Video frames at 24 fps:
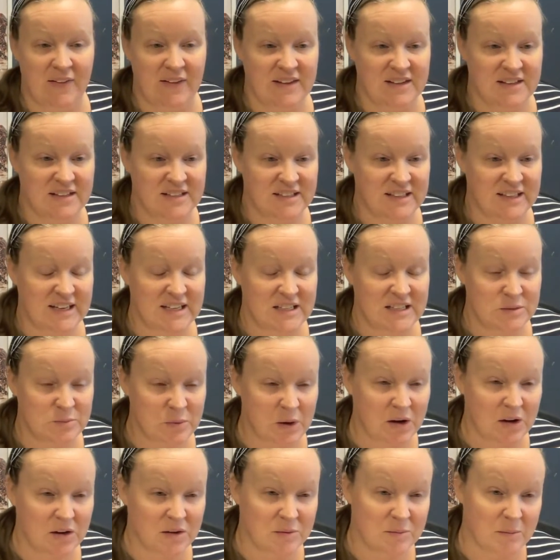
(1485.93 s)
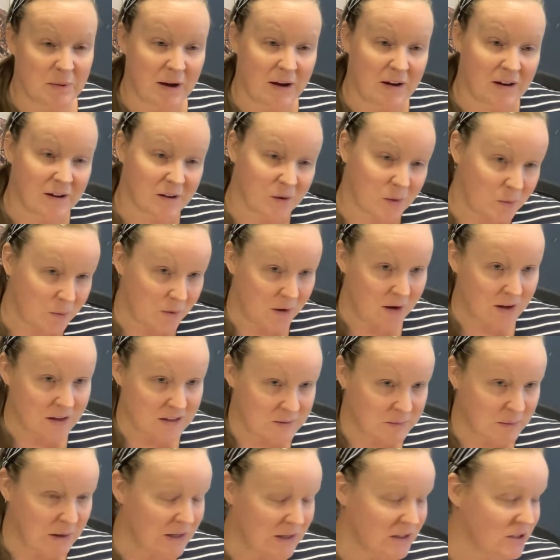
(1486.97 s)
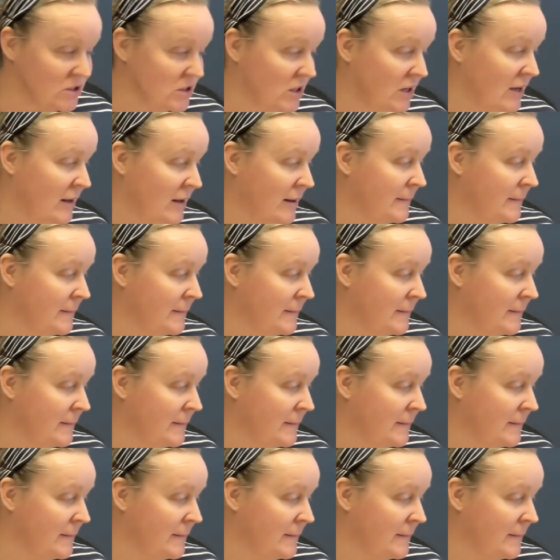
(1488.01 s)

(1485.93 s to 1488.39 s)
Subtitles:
That doesn't get spoken about quite as much.